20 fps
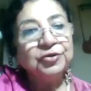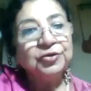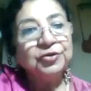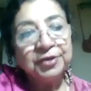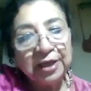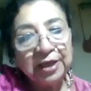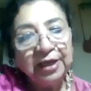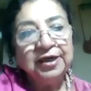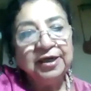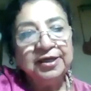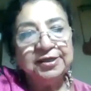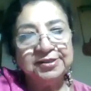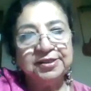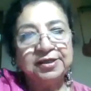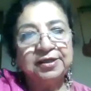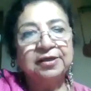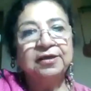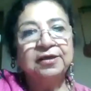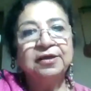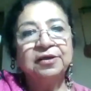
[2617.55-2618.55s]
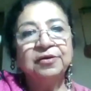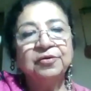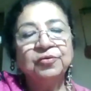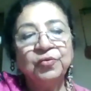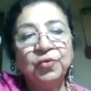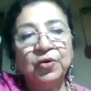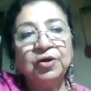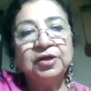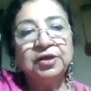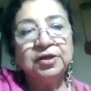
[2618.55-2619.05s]
realistically
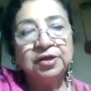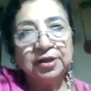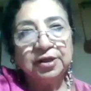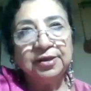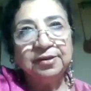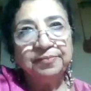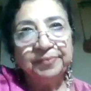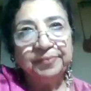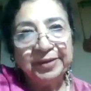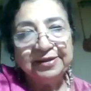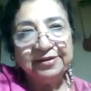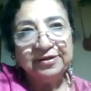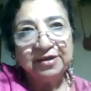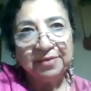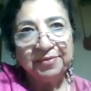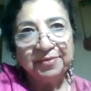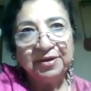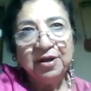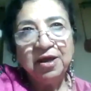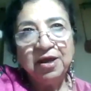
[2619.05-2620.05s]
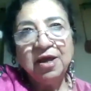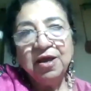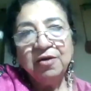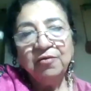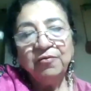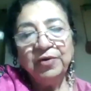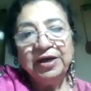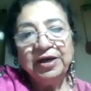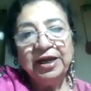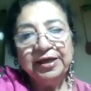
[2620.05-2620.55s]
what it meant. I mean,
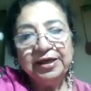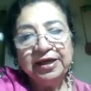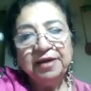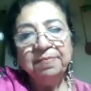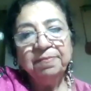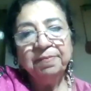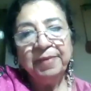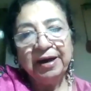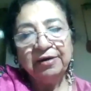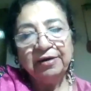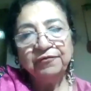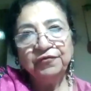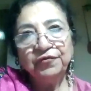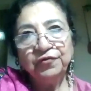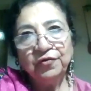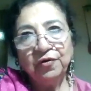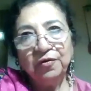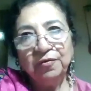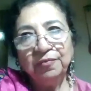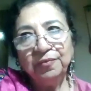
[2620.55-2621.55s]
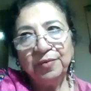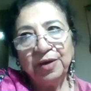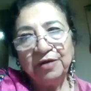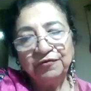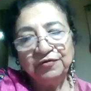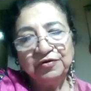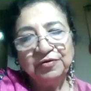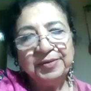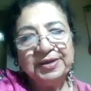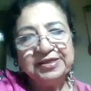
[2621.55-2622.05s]
when I came back from
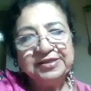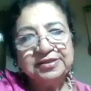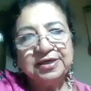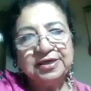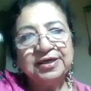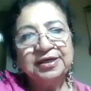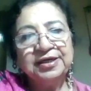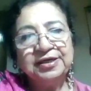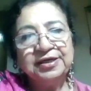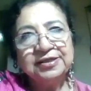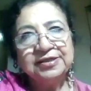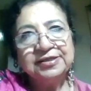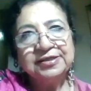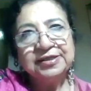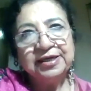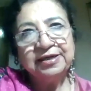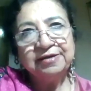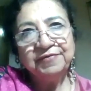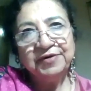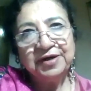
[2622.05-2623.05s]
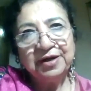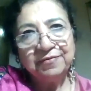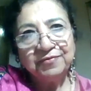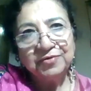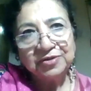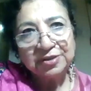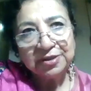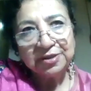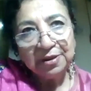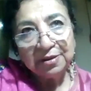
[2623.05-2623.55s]
after my studies and when I
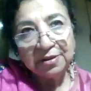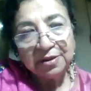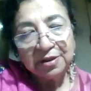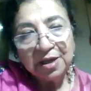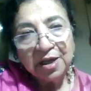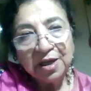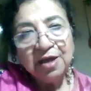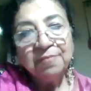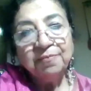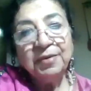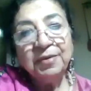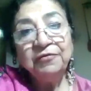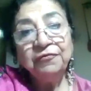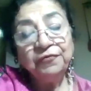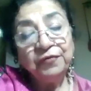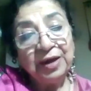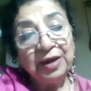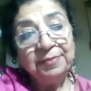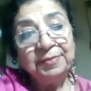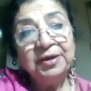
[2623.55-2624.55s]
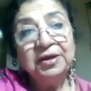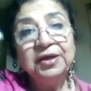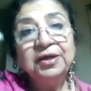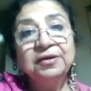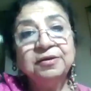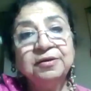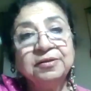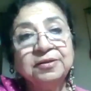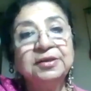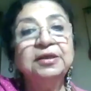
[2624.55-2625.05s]
was here, my
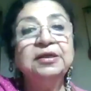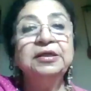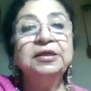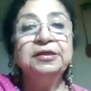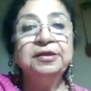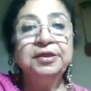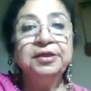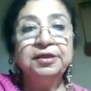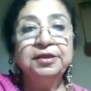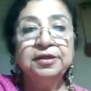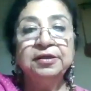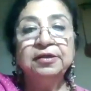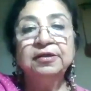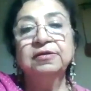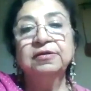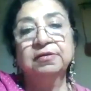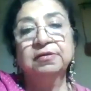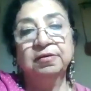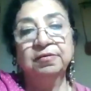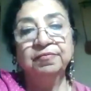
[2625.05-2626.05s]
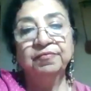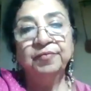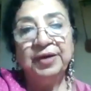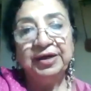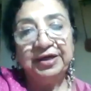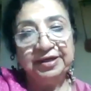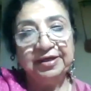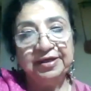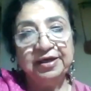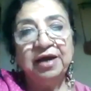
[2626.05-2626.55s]
family really needed
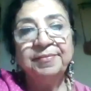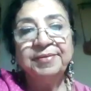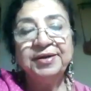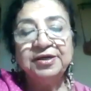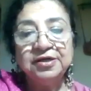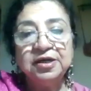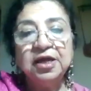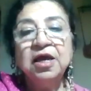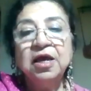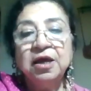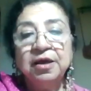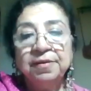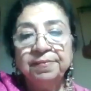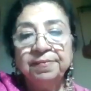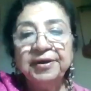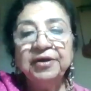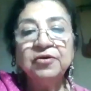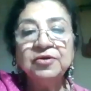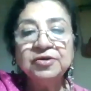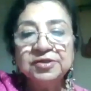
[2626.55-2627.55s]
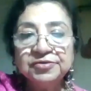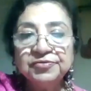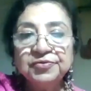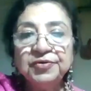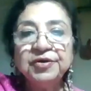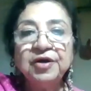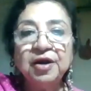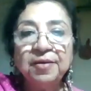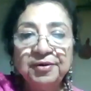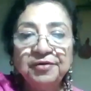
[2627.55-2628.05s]
money. I mean, because we
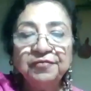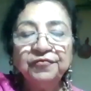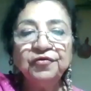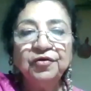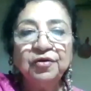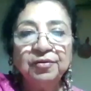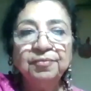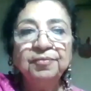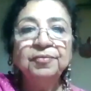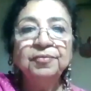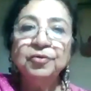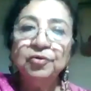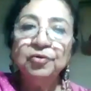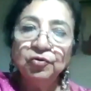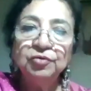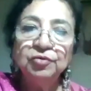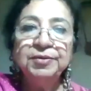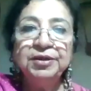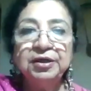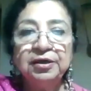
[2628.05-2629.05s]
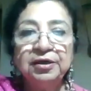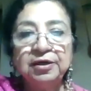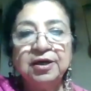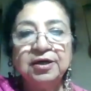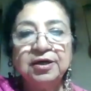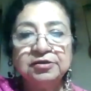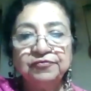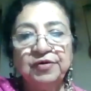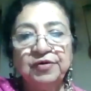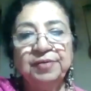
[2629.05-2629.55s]
were coming from lower middle
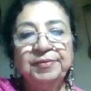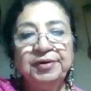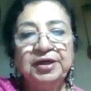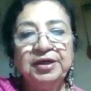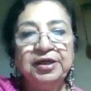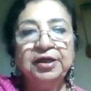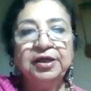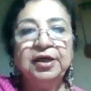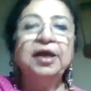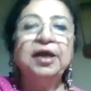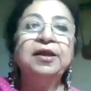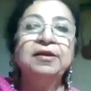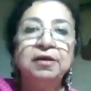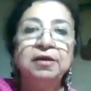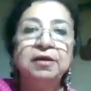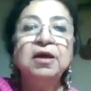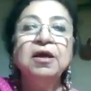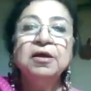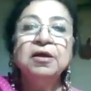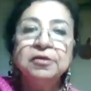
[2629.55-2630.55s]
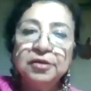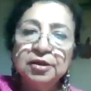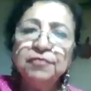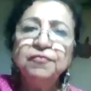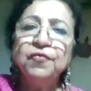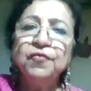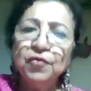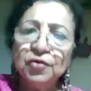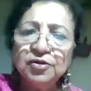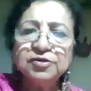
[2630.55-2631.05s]
class family, and there
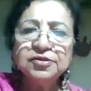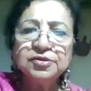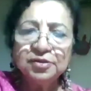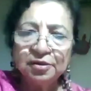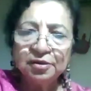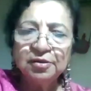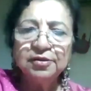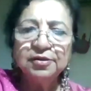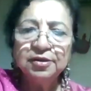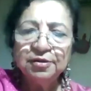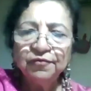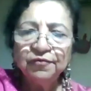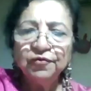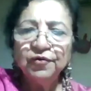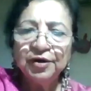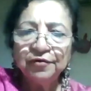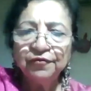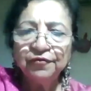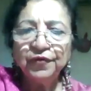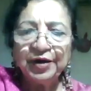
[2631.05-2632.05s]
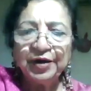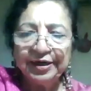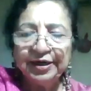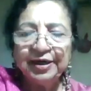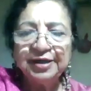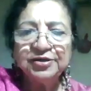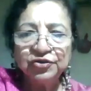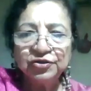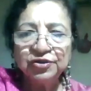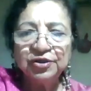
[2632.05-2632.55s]
were
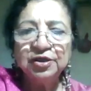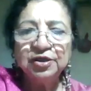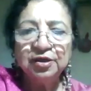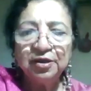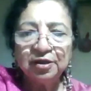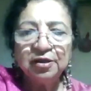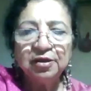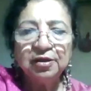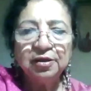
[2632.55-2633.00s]
financial,